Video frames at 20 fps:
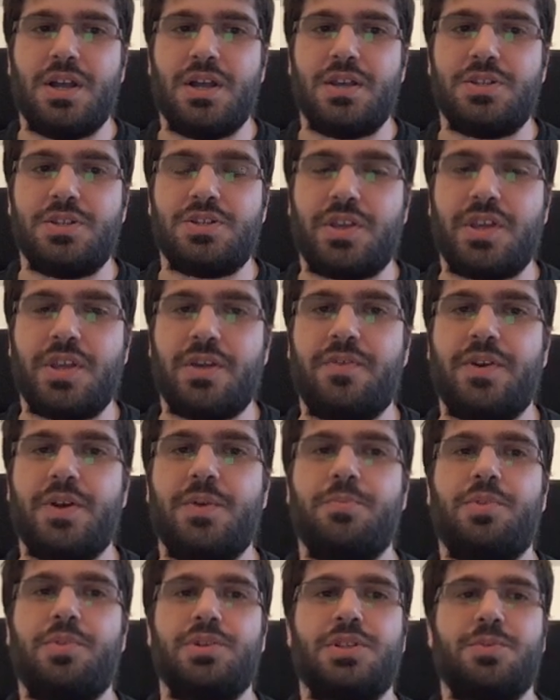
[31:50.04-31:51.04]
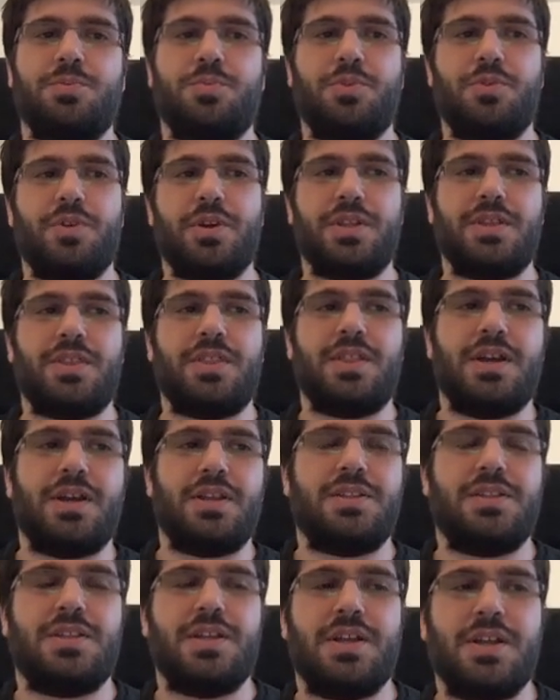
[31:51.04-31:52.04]
So yeah, very important point
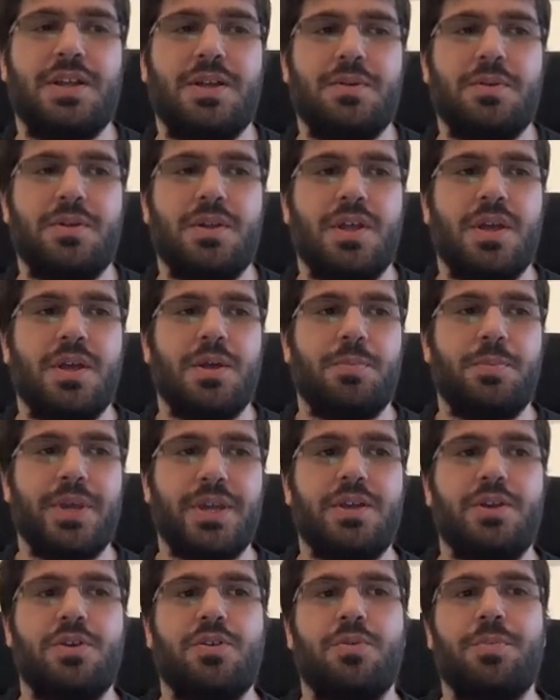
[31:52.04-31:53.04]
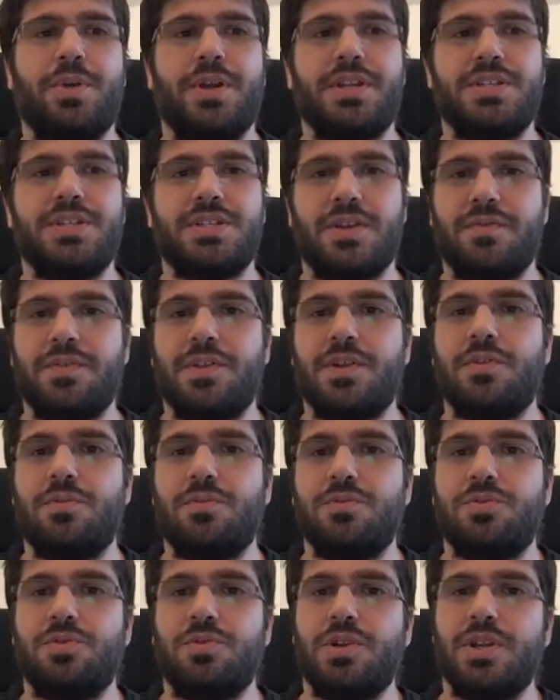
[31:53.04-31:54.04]
that big companies have their
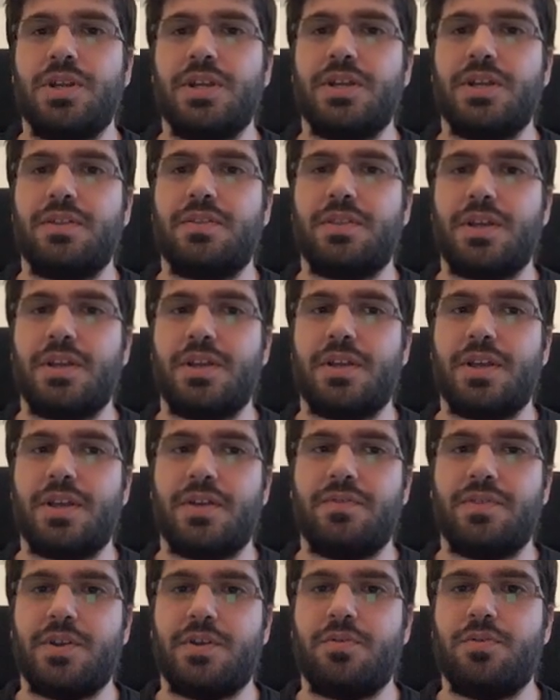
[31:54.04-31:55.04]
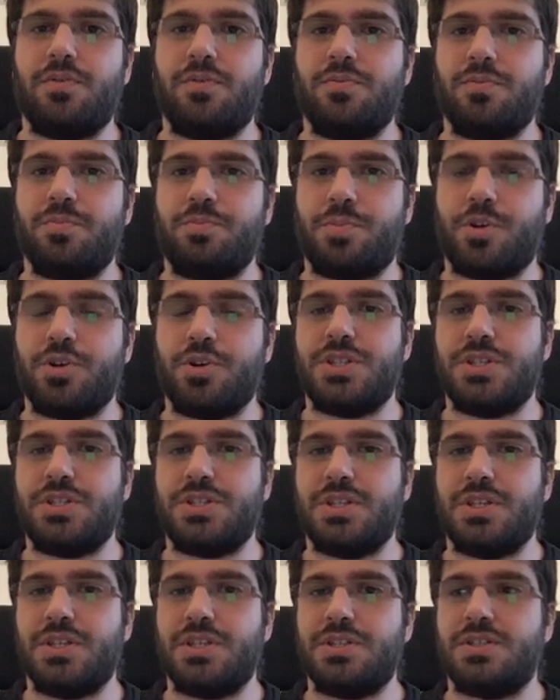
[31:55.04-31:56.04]
own tooling, they have their own
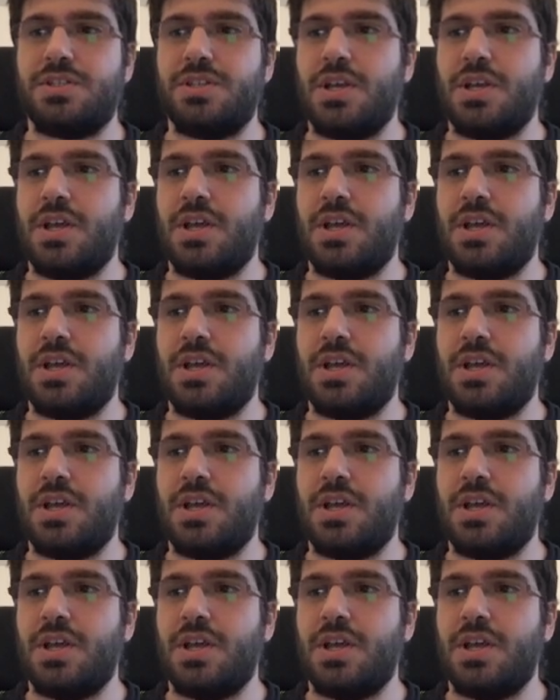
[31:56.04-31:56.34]
processes,